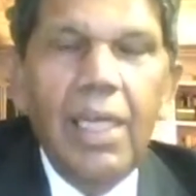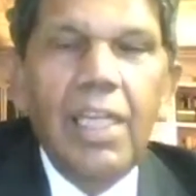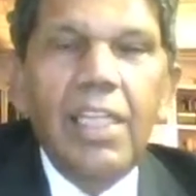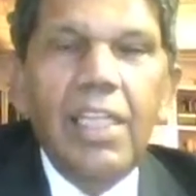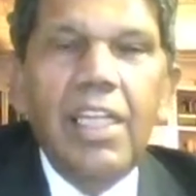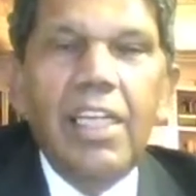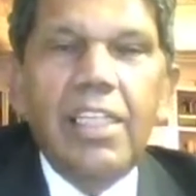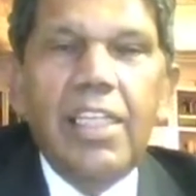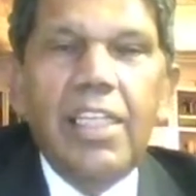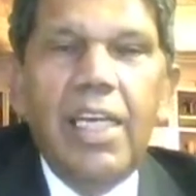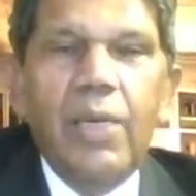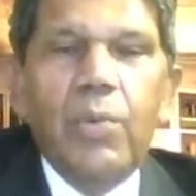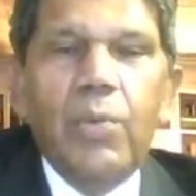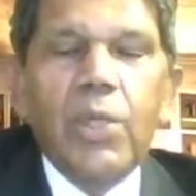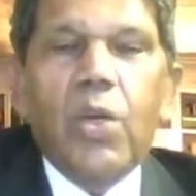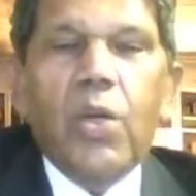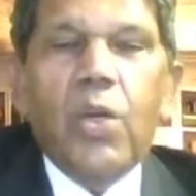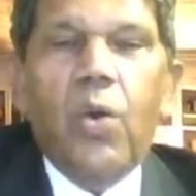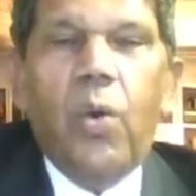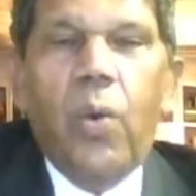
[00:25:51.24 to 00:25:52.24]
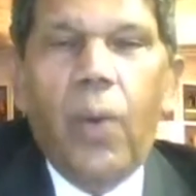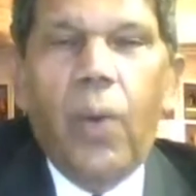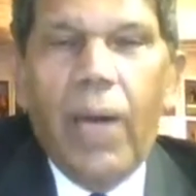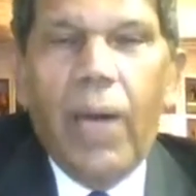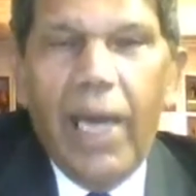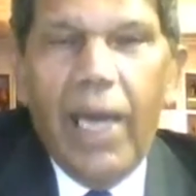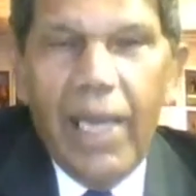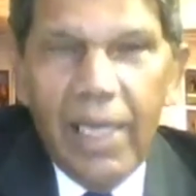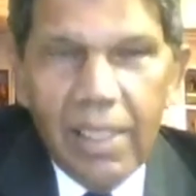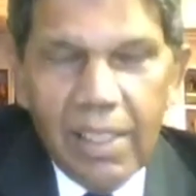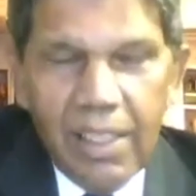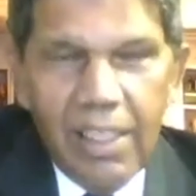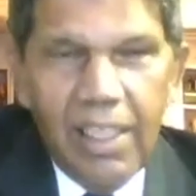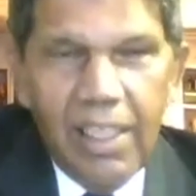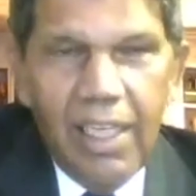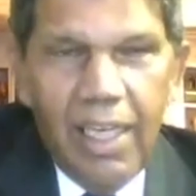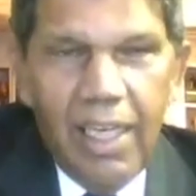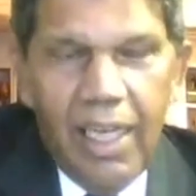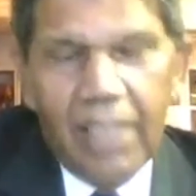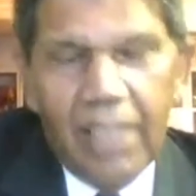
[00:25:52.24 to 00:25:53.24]
that they would
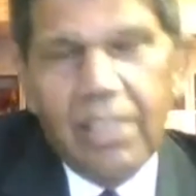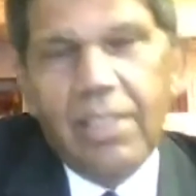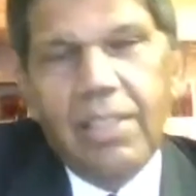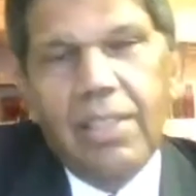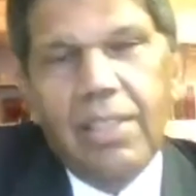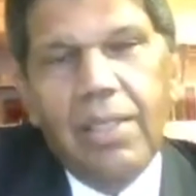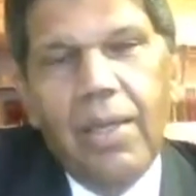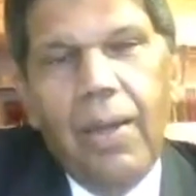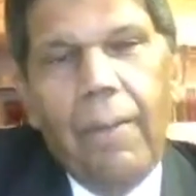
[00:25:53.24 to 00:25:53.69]
quietly let